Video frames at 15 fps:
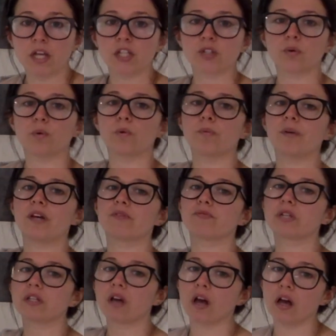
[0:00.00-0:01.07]
So it will be a
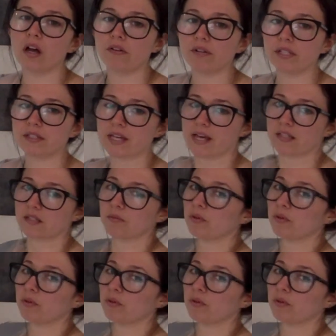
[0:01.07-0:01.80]
recurring decimal,